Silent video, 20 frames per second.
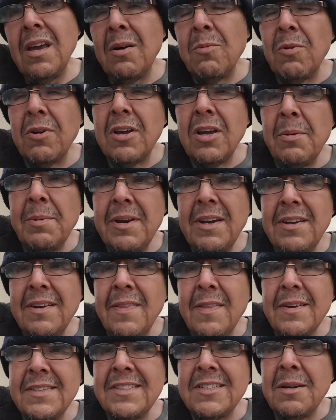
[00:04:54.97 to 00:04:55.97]
and we're coming
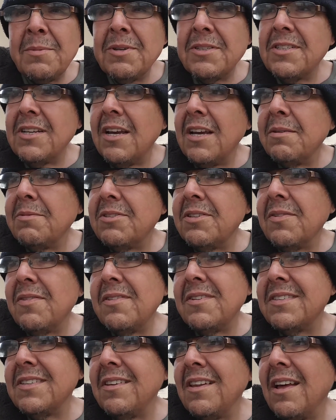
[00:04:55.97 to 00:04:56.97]
into the summertime, so
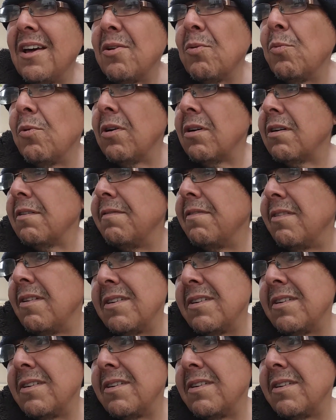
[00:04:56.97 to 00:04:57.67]
there's a lot of work.